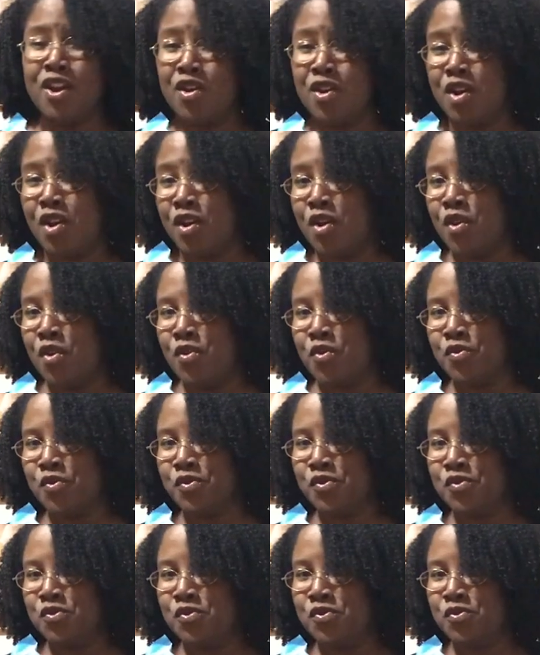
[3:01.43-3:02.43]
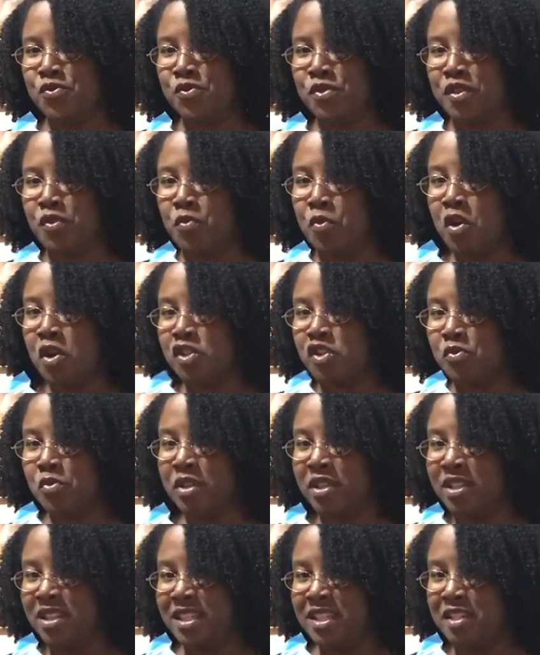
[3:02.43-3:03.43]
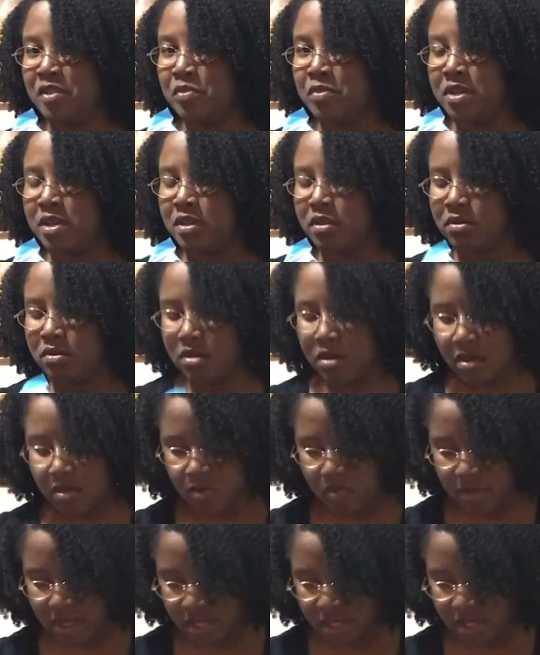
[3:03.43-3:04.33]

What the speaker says: cocoa, ooh, with the marshmallow in the middle. Oh